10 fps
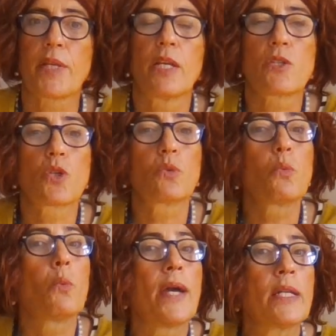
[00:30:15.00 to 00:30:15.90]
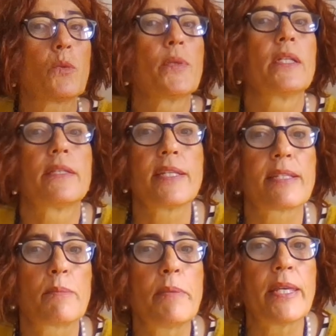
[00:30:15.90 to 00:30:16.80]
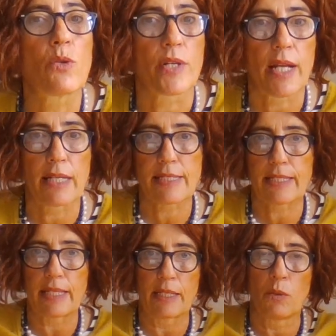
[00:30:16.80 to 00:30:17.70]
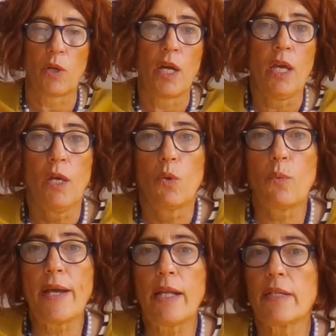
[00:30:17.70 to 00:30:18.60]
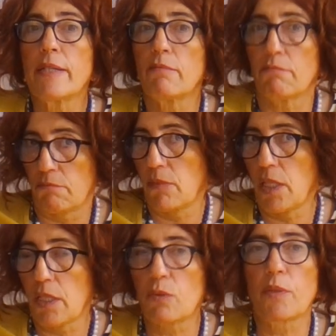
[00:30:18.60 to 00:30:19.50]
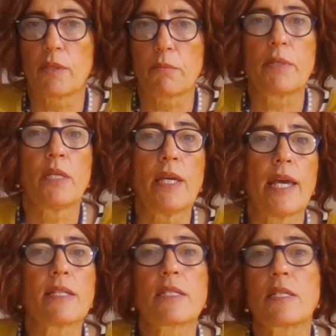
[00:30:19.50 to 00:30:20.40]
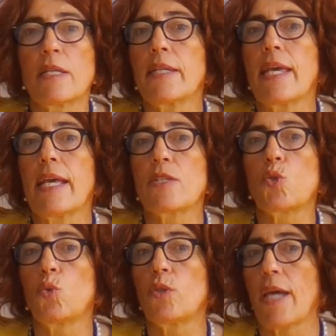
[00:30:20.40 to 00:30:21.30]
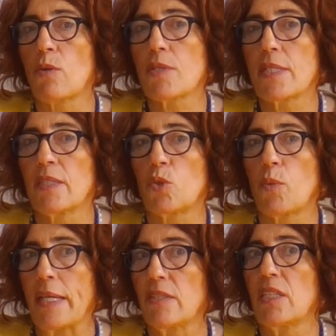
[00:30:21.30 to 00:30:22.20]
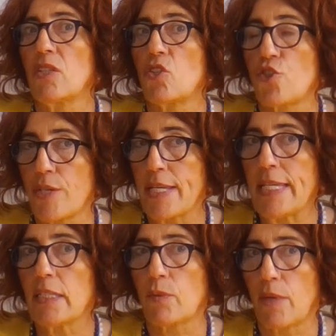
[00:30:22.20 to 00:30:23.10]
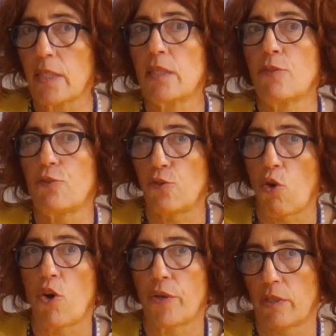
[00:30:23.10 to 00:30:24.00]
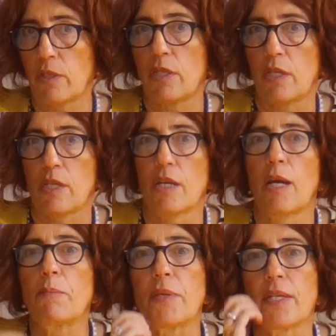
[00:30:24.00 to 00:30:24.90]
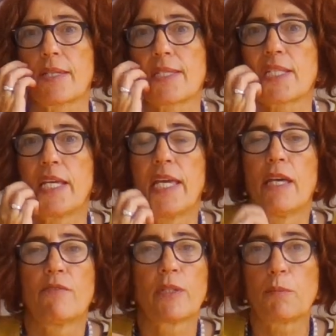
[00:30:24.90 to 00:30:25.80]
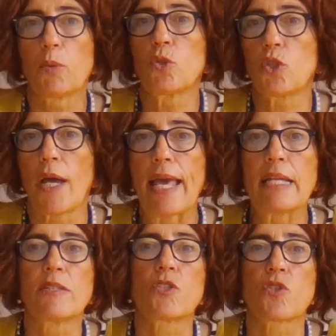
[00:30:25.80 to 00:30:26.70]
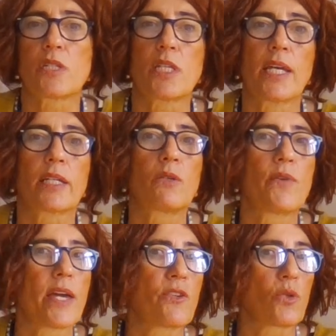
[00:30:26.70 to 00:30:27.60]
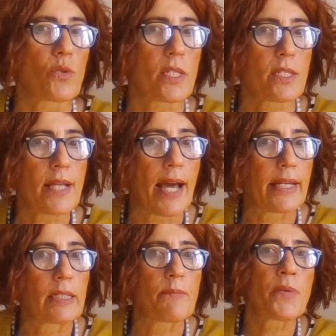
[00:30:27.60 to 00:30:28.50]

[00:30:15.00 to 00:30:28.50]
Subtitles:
So when will this be, you're asking? Well, it will be as early as 2023-24 year appears, when Pluto enters the Aquarius sign,